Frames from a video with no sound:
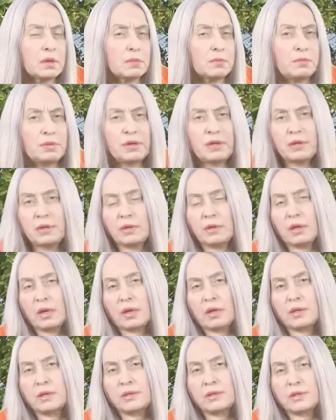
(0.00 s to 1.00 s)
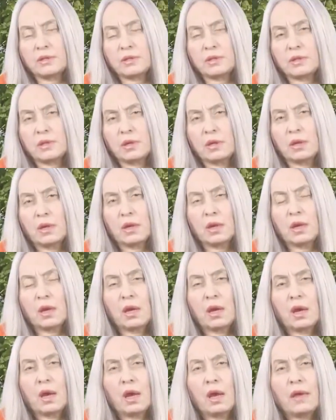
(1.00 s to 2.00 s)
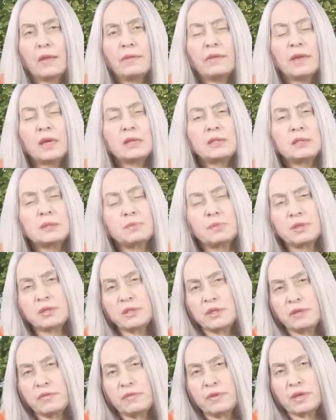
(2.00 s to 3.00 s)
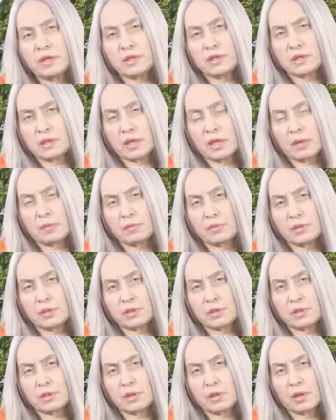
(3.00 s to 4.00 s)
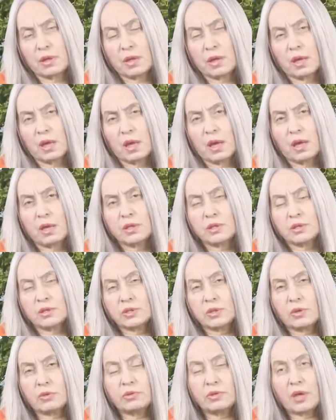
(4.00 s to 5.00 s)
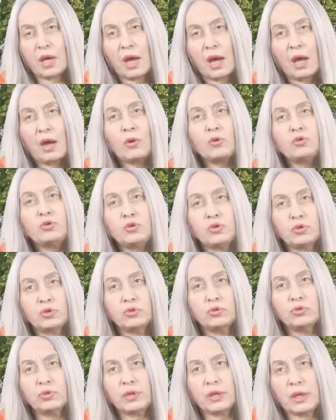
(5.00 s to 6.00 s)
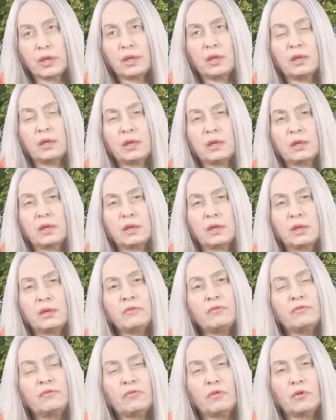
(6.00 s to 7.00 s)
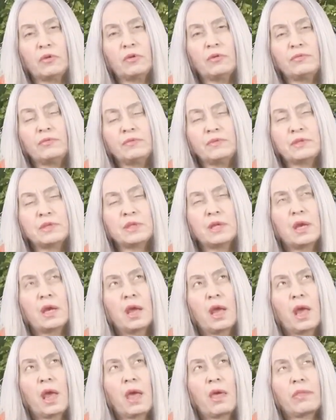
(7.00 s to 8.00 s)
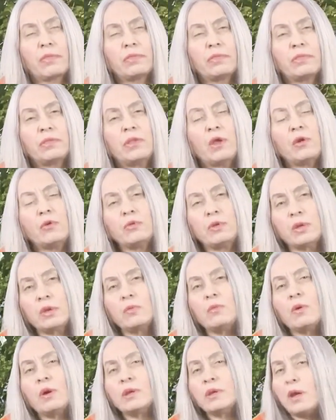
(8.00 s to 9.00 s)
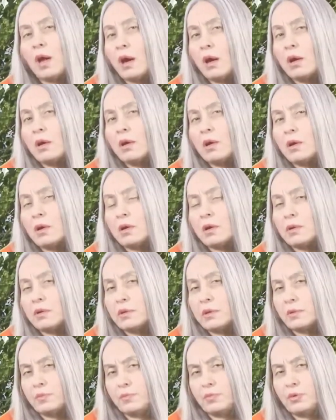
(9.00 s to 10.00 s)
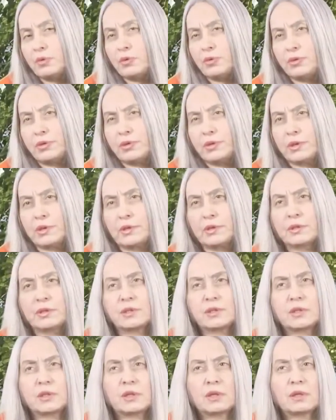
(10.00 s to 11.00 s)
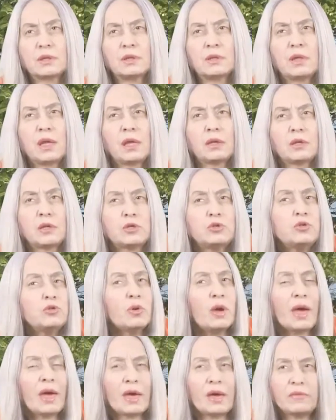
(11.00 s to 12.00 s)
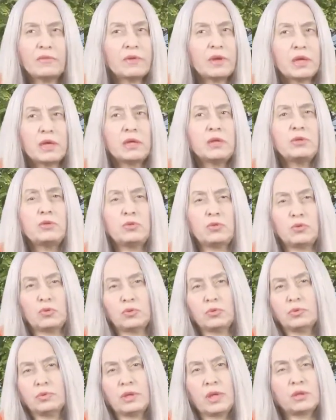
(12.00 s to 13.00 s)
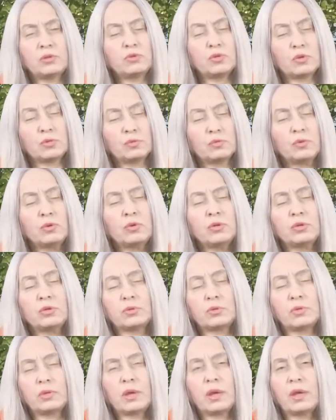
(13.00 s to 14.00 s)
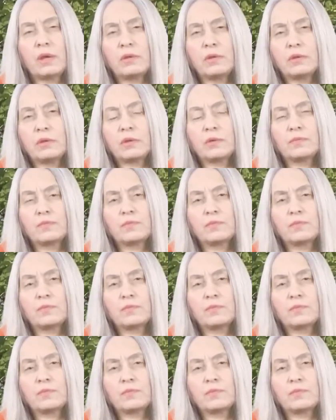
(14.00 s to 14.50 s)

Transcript: paradise, there are specific steps. So the how-to here involves knowing what are the portals that you have in you, that you're born with,